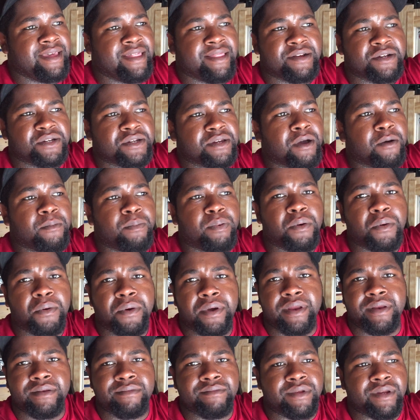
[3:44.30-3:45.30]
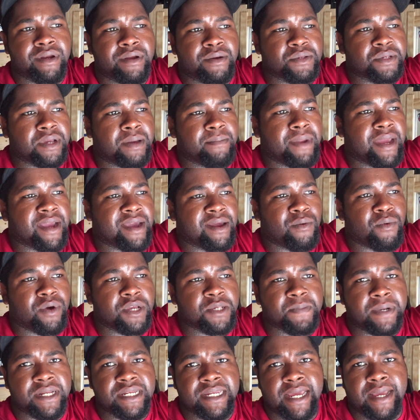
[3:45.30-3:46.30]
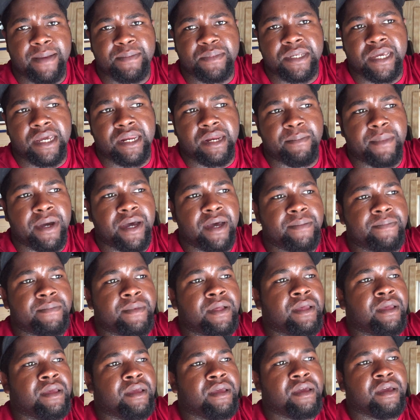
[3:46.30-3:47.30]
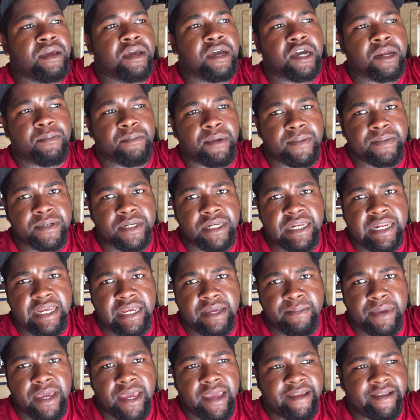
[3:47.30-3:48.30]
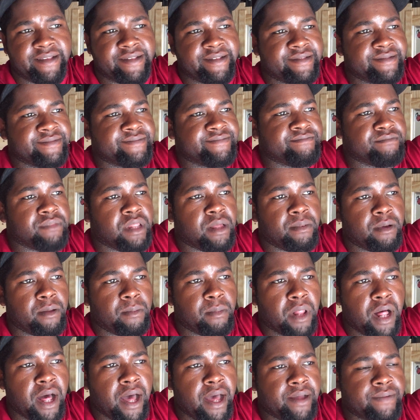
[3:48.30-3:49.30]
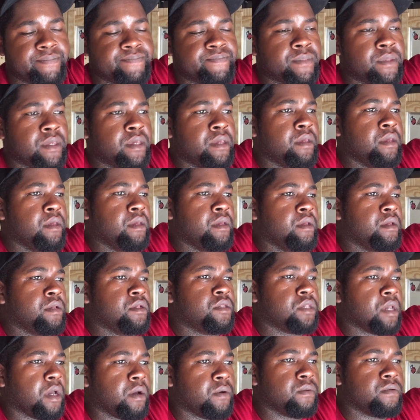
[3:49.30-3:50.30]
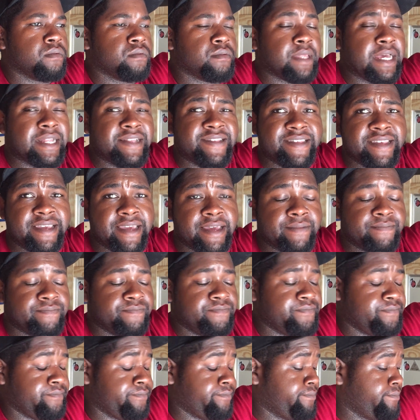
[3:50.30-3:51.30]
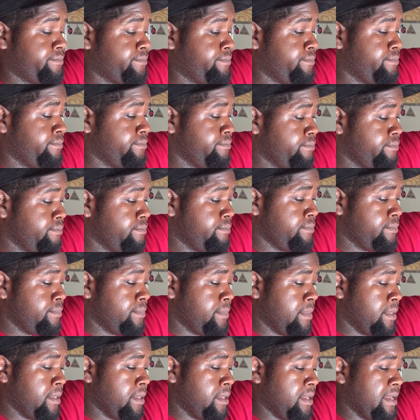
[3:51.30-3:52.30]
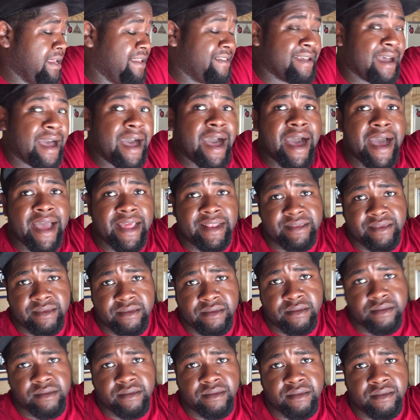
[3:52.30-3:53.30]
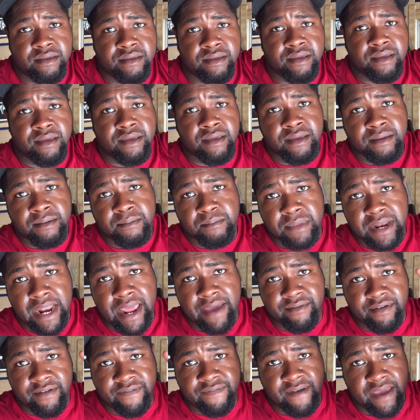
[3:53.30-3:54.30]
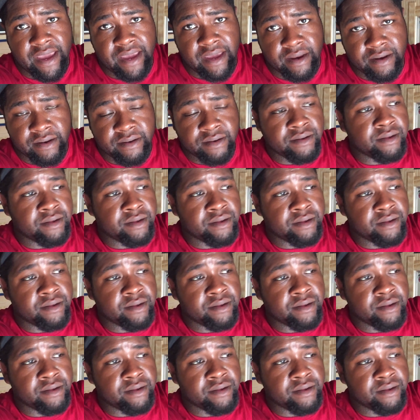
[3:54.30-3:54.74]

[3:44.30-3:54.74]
there's no point, so I'm not going to waste my time setting them up, hooking them up to DMX, blah, blah, blah. So, that's it. It's hot, but I have a fan.